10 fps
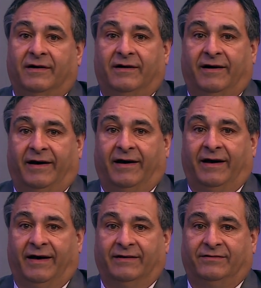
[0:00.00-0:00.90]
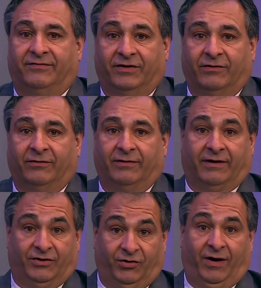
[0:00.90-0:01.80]
And if you
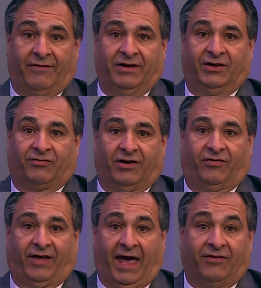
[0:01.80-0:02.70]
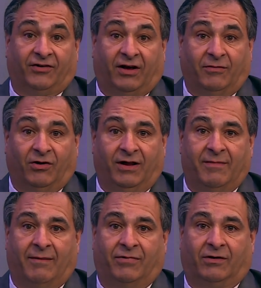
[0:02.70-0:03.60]
do have an interest as a community
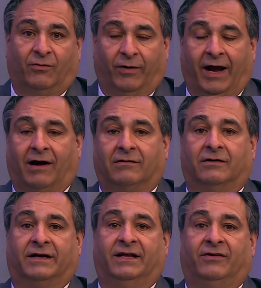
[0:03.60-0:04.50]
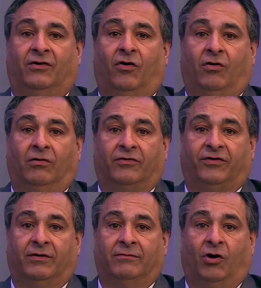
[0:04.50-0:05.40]
member, we are looking to hold
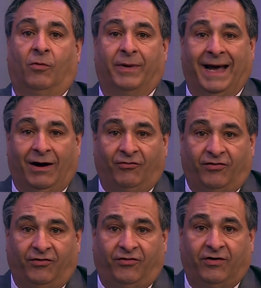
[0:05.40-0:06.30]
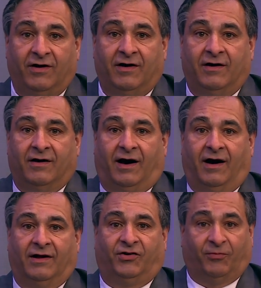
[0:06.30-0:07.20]
some open houses.
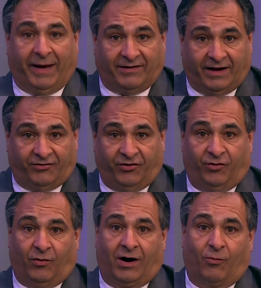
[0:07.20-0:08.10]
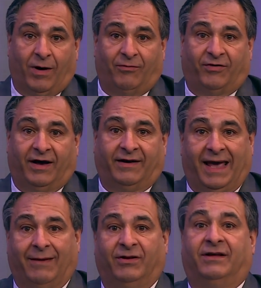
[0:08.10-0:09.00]
Just pay attention to our website,
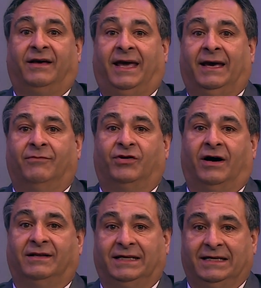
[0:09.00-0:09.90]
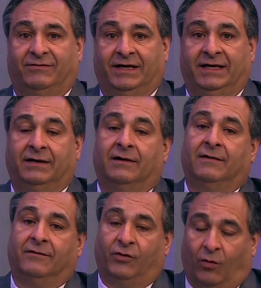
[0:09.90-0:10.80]
abingtoncam.tv.
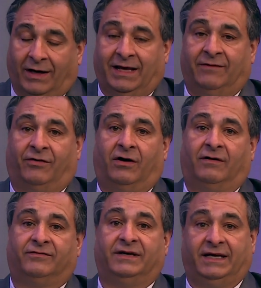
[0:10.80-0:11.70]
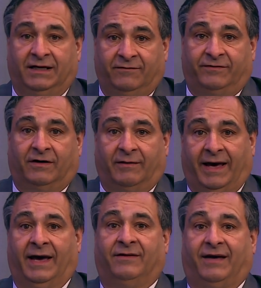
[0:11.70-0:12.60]
If you want to get involved,
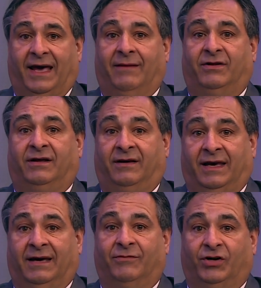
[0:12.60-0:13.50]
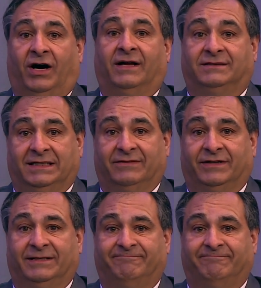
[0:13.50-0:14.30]
info@abingtoncam.tv.